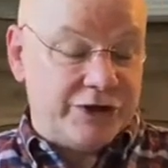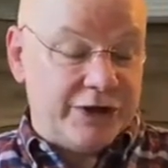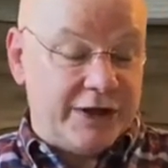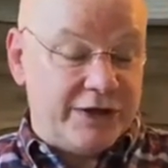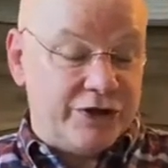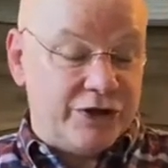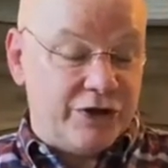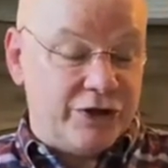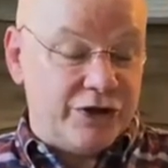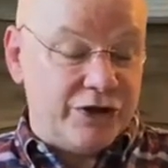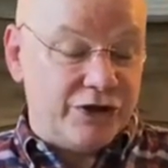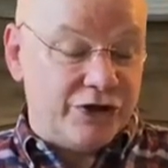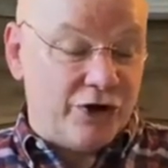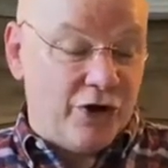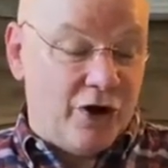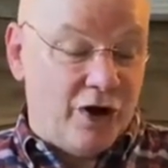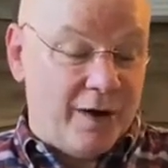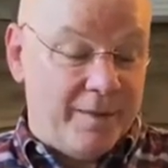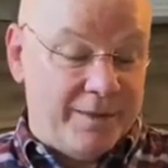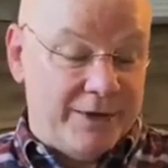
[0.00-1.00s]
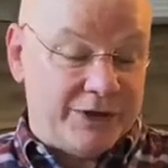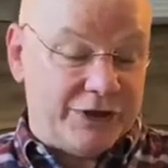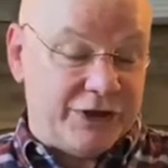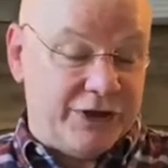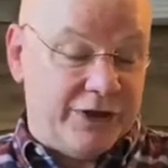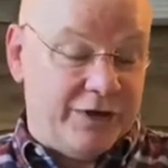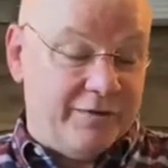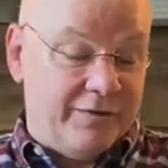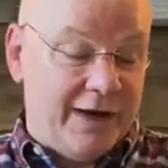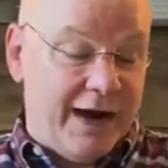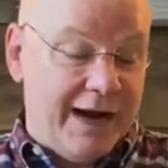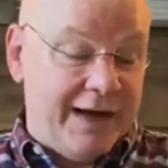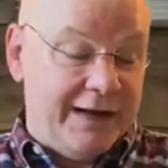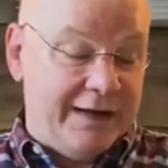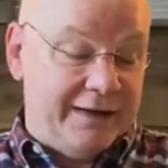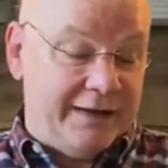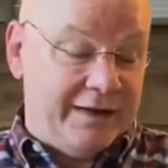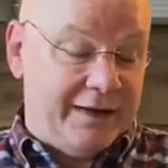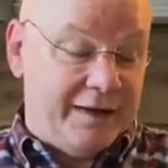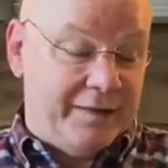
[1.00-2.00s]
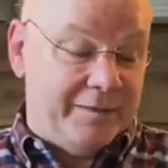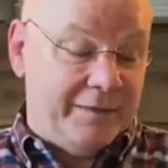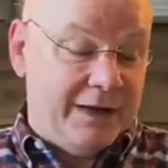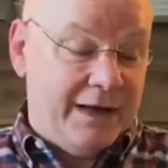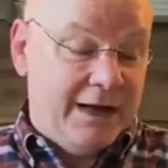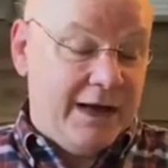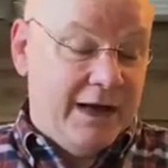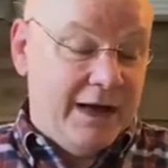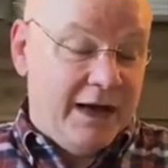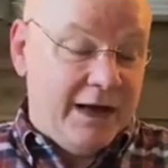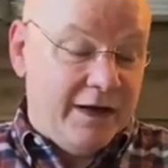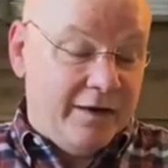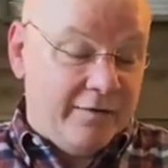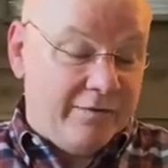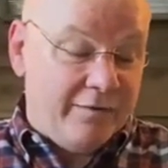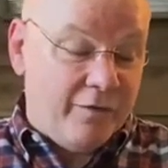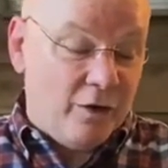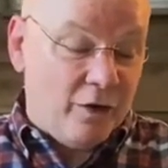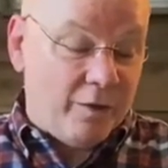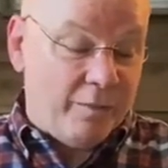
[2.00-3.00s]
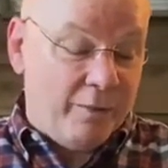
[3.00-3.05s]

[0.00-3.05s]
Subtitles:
they took his garments and divided them into four